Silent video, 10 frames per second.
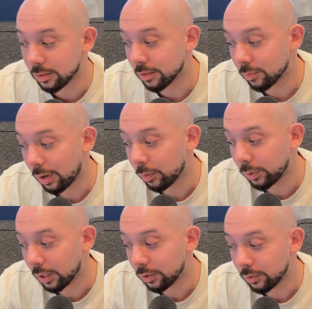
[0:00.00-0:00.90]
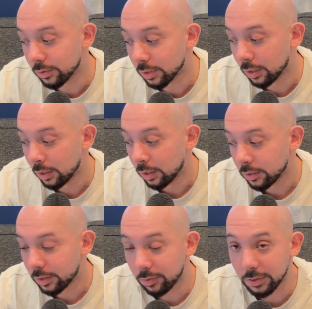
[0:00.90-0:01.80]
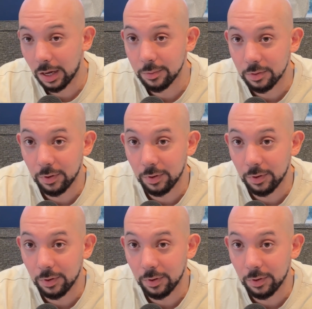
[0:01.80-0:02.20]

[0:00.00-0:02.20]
This is why we can use different types